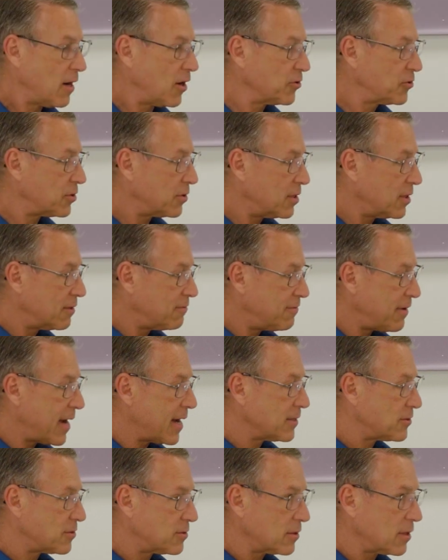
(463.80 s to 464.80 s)
Also, the
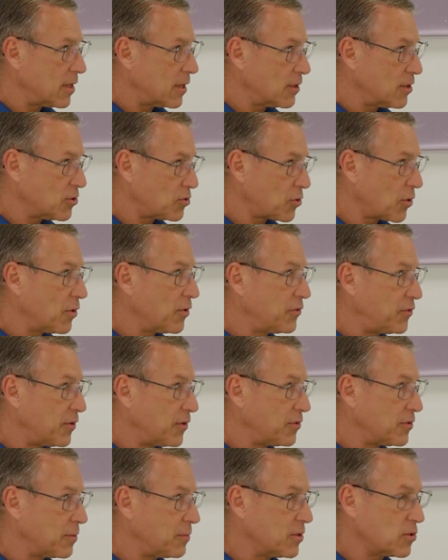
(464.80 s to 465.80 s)
advanced uh, control
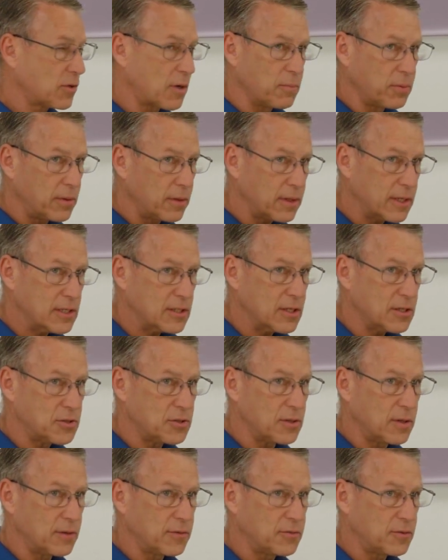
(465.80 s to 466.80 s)
system is completely
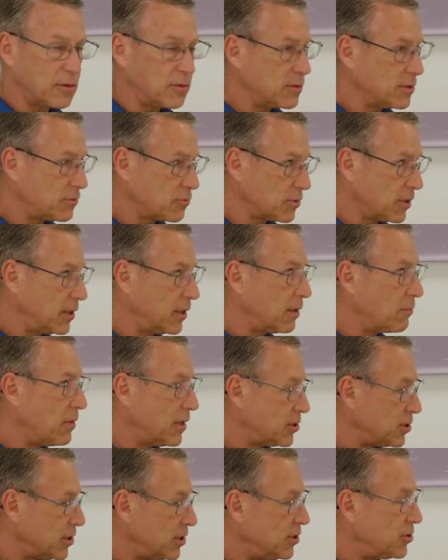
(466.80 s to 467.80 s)
digital, so it's really
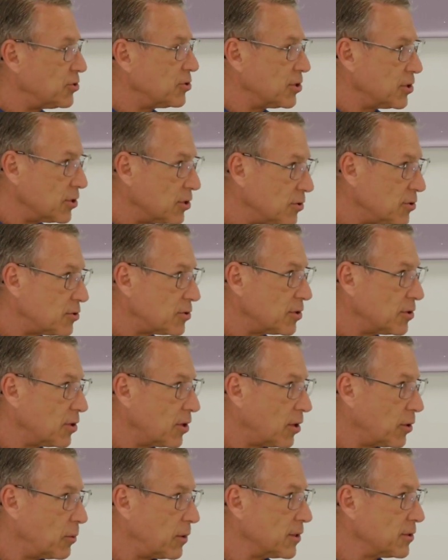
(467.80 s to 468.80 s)
much easier to use than the
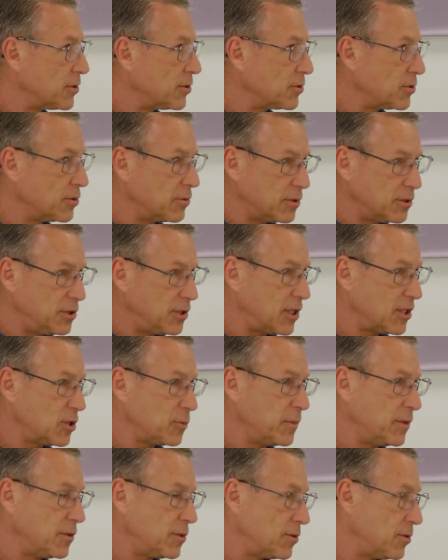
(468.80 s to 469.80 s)
old ones. There's no
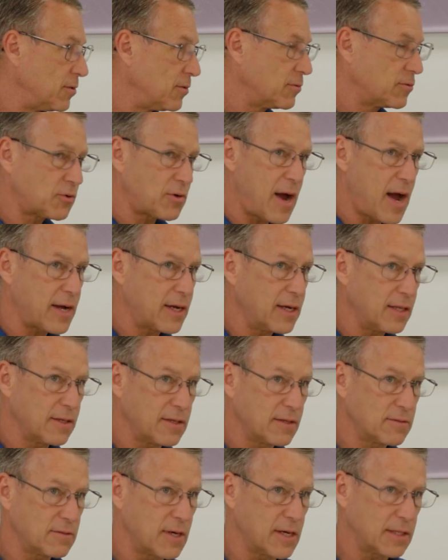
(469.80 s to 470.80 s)
adjustments, no tracking,
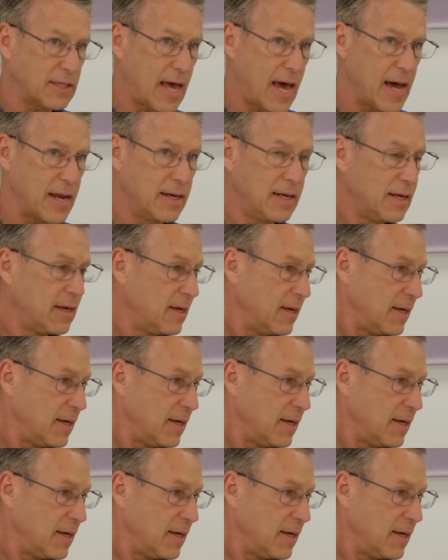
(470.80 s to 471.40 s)
things like that.